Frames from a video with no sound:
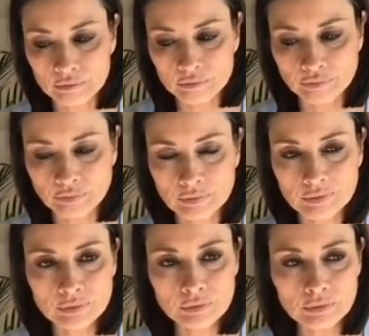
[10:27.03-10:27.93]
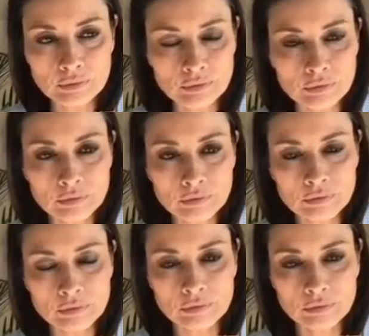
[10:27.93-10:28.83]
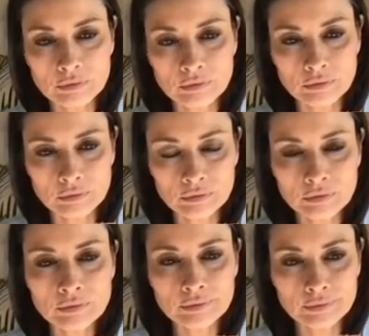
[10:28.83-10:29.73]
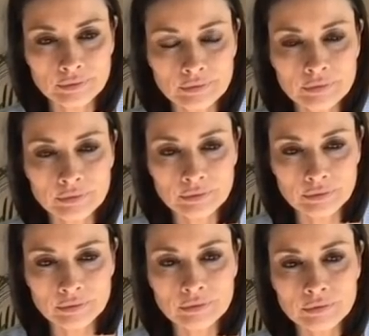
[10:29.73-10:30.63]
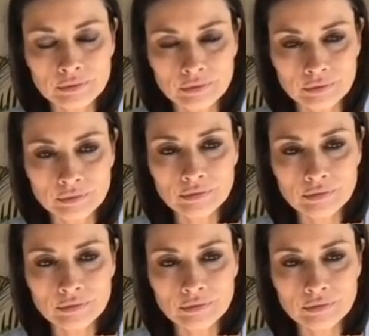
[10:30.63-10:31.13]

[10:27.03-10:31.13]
(not speaking)